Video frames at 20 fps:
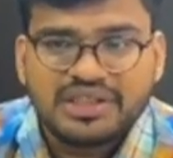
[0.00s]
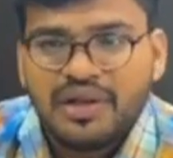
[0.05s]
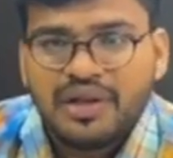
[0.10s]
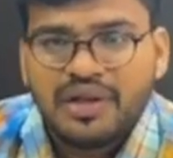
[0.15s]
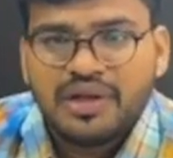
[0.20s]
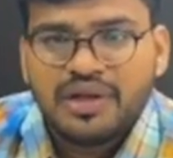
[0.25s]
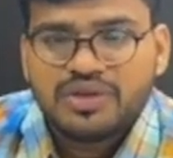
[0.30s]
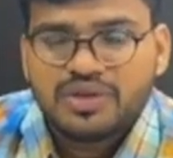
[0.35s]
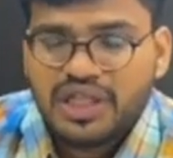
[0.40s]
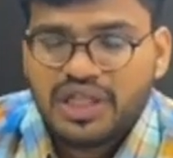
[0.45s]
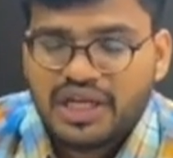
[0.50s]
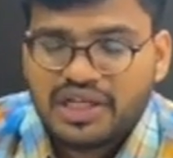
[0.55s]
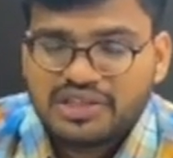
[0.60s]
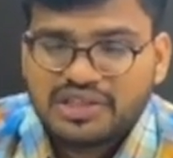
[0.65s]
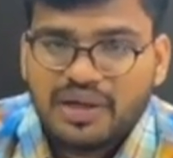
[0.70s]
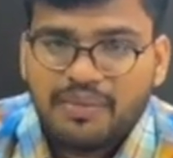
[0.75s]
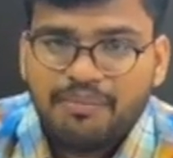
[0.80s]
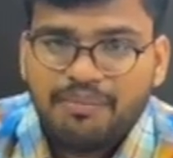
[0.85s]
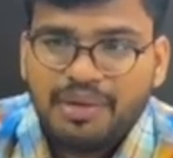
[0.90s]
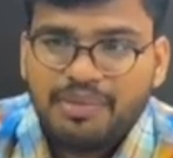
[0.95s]
So there are
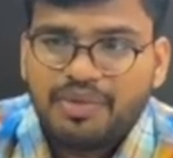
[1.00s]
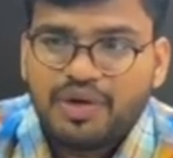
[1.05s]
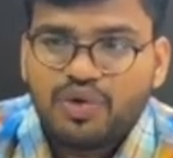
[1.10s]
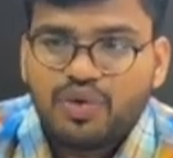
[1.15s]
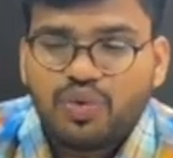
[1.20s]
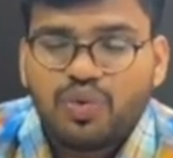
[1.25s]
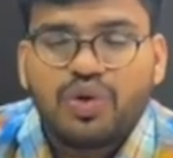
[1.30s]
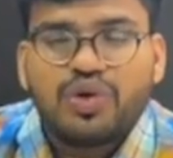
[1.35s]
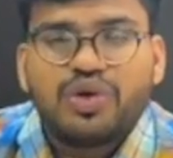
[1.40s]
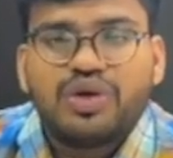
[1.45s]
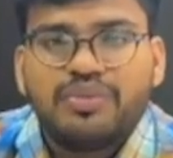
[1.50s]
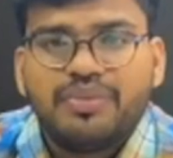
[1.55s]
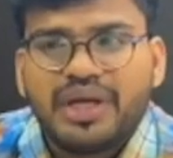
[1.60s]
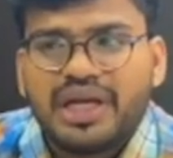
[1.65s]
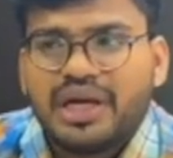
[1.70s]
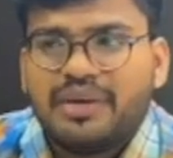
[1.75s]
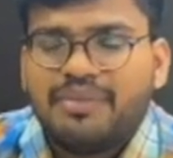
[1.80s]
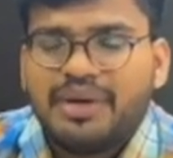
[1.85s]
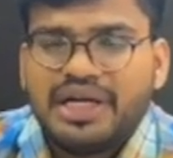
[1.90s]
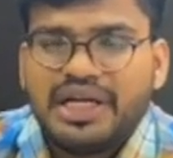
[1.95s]
some people who want to
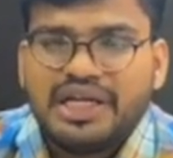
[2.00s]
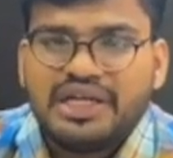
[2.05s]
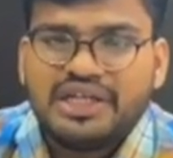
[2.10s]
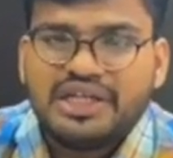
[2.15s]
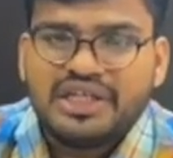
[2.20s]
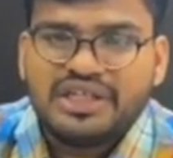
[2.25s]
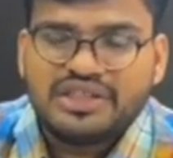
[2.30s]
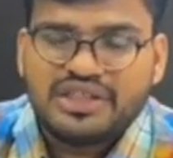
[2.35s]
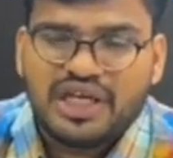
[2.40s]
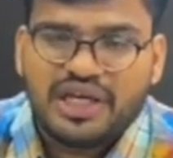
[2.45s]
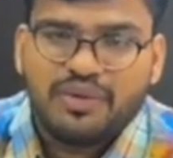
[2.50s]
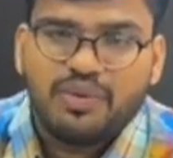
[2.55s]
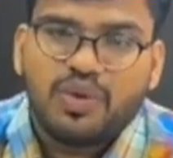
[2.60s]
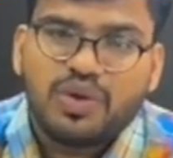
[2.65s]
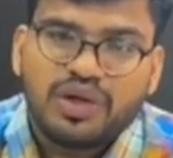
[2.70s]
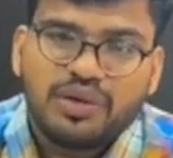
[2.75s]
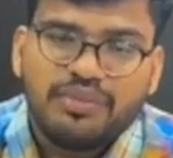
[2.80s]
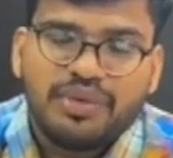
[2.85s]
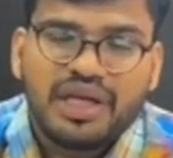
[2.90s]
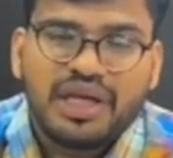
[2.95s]
become a dentist. I want to
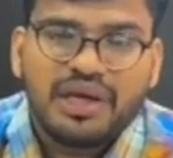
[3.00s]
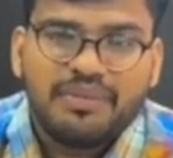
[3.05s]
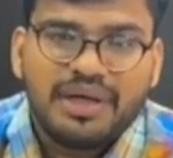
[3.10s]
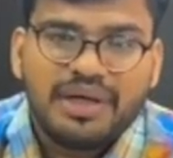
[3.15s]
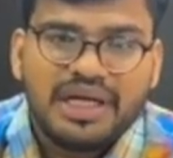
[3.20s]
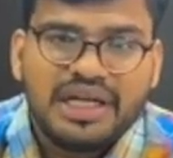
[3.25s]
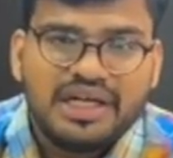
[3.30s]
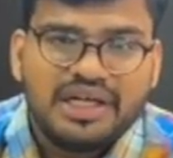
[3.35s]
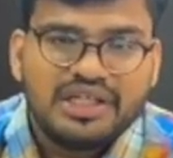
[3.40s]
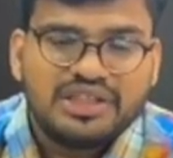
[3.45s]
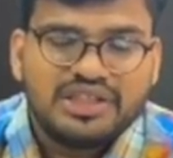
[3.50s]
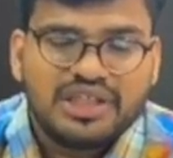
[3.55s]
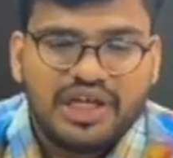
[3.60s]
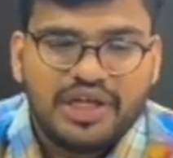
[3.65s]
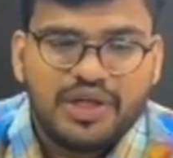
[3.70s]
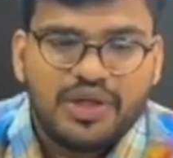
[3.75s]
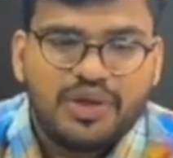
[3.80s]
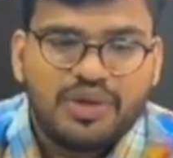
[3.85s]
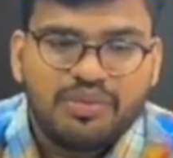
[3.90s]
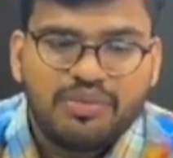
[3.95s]
become a dentist. I
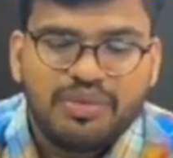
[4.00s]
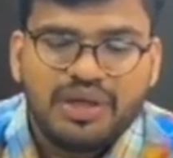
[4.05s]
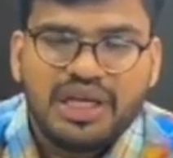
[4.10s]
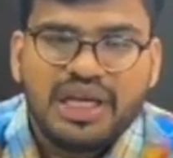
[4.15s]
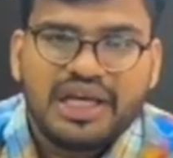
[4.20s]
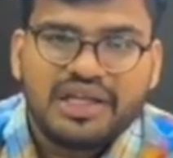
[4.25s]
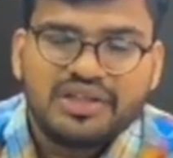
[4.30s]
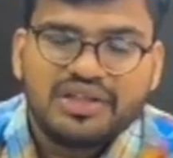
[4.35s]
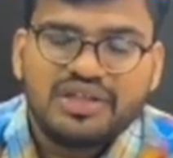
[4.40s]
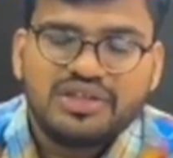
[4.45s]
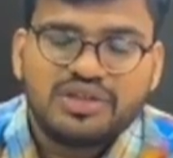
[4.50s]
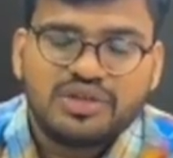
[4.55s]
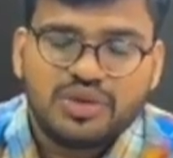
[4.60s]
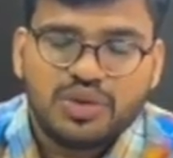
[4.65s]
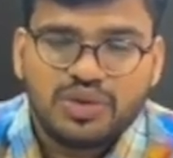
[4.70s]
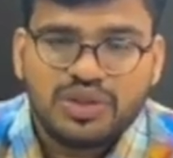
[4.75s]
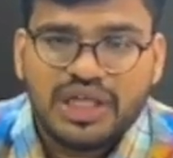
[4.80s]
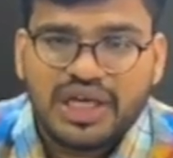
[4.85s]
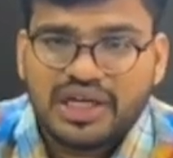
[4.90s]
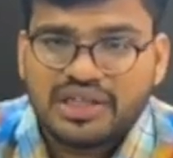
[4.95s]
need to be like this. So
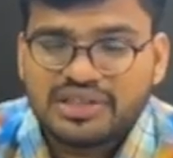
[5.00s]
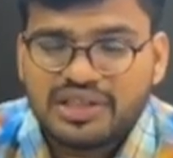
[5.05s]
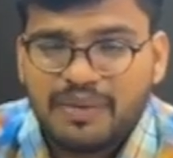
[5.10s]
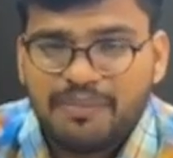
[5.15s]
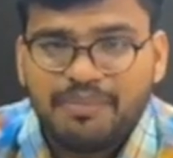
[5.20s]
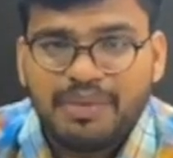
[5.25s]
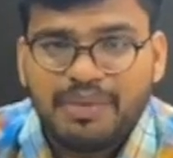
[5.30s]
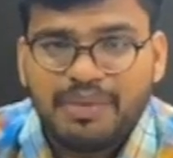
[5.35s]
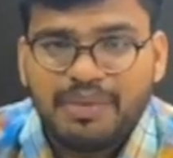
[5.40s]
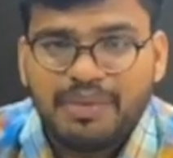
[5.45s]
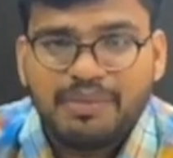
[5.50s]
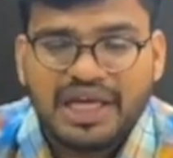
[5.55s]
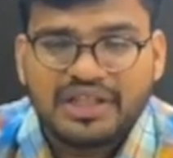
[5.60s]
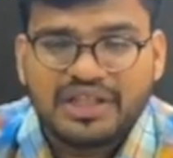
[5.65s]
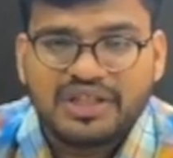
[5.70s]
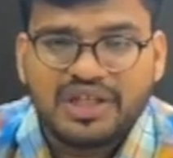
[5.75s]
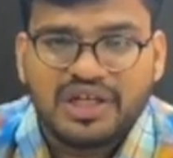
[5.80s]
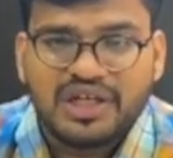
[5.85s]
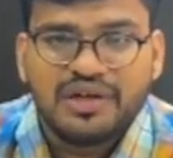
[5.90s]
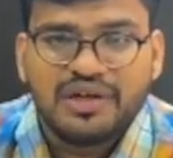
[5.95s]
there are some people like
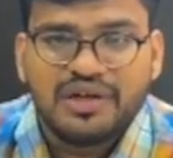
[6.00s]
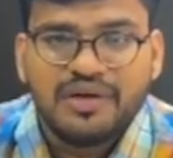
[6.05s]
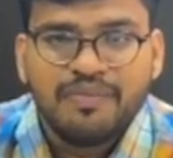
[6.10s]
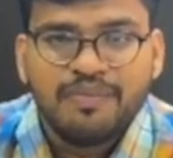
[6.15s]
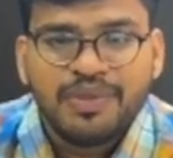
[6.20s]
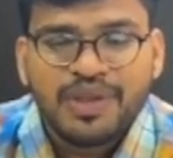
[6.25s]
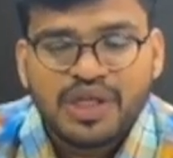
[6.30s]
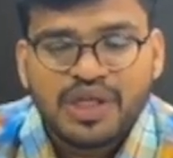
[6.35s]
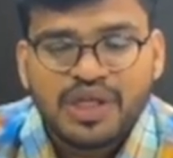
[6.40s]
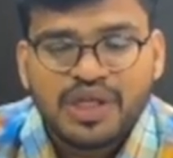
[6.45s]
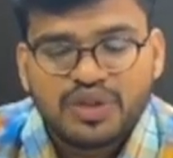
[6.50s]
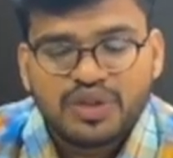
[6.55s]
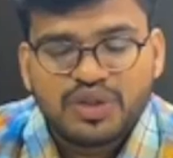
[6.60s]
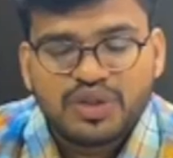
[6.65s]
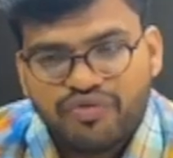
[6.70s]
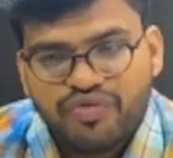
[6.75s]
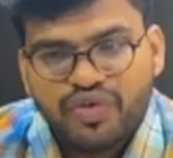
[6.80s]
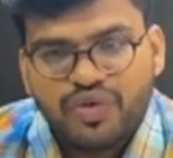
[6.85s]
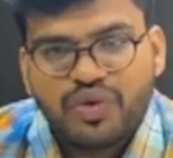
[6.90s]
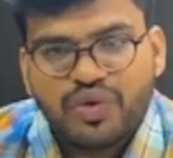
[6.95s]
that. So if you
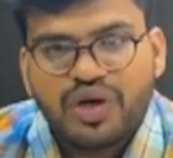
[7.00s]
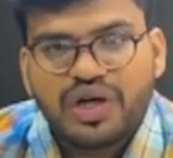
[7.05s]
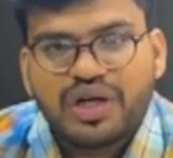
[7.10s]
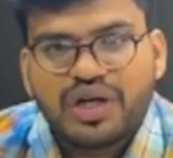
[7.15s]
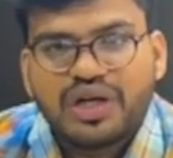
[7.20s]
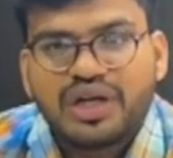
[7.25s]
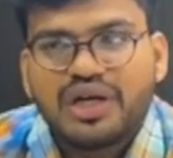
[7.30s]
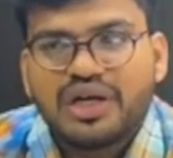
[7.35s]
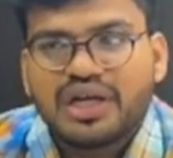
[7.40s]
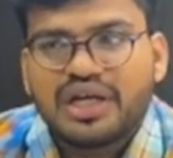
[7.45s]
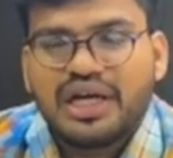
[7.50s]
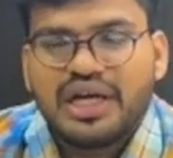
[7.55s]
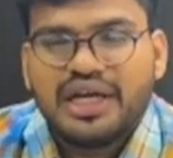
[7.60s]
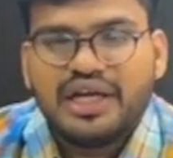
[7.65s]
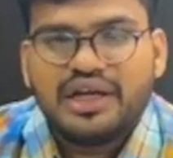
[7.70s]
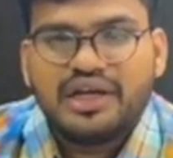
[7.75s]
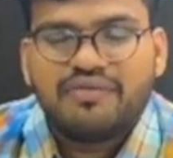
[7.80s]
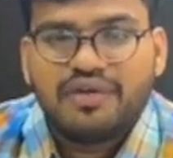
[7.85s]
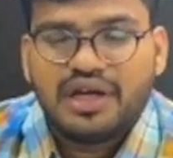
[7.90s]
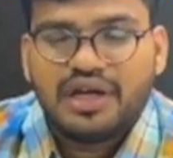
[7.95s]
are a kind of
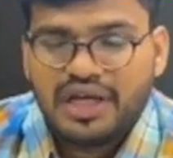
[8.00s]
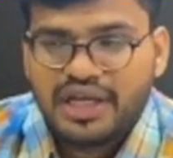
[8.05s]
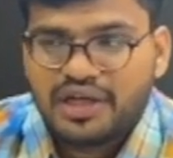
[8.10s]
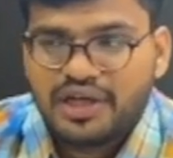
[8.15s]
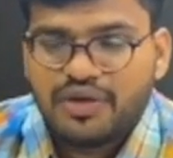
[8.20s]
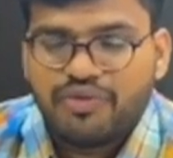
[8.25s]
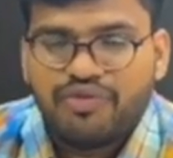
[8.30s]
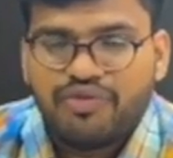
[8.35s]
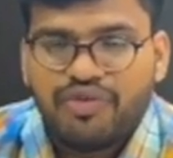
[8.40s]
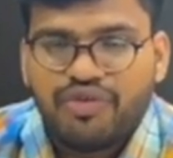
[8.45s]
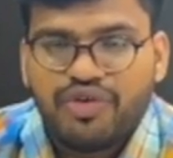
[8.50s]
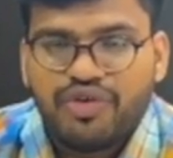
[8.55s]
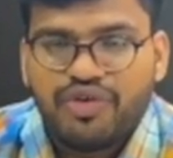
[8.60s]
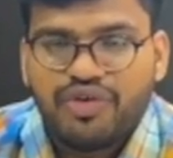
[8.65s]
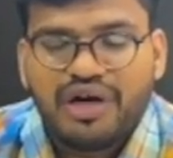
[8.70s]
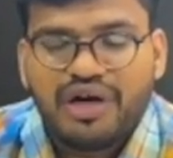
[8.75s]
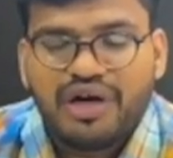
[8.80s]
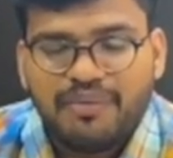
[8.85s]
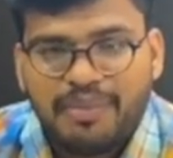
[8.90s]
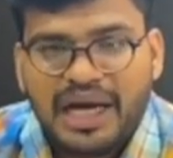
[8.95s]
if you have a
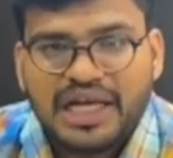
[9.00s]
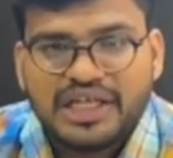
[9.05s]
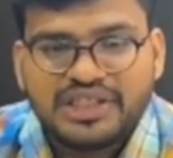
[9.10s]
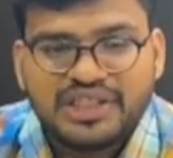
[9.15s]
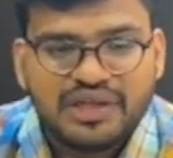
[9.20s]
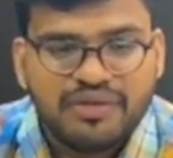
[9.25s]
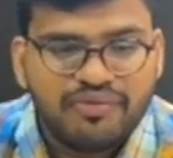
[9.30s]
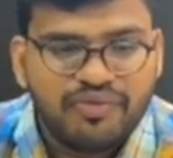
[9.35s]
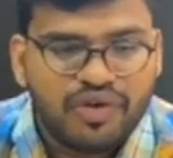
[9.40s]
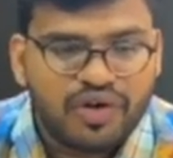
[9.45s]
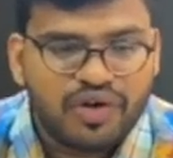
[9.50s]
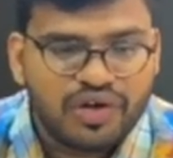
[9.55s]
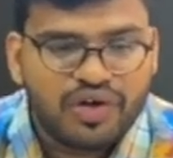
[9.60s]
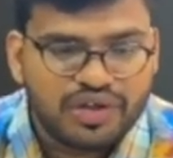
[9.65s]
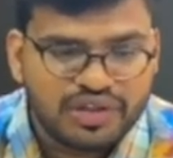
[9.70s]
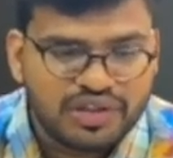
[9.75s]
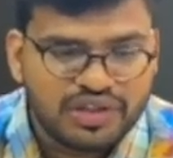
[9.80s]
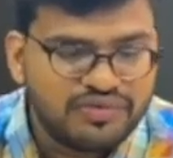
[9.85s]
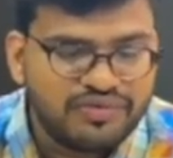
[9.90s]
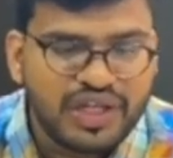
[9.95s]
passion for this
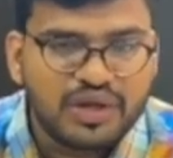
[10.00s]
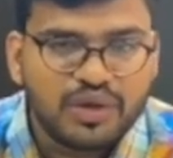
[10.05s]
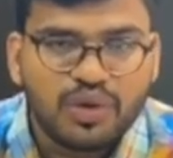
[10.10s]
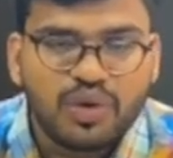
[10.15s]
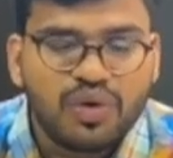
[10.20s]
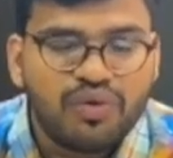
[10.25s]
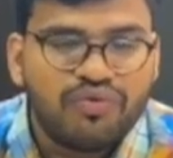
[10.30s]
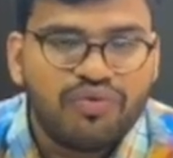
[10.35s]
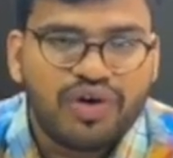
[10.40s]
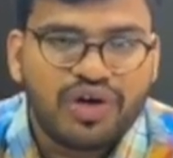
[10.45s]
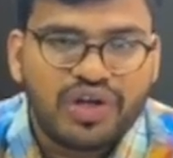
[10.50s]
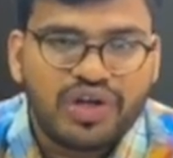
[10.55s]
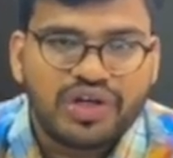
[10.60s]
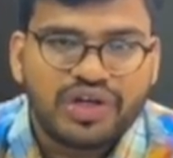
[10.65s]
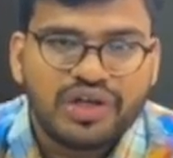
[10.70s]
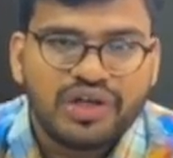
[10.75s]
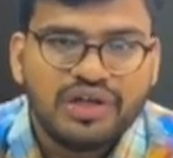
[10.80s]
field, go for it.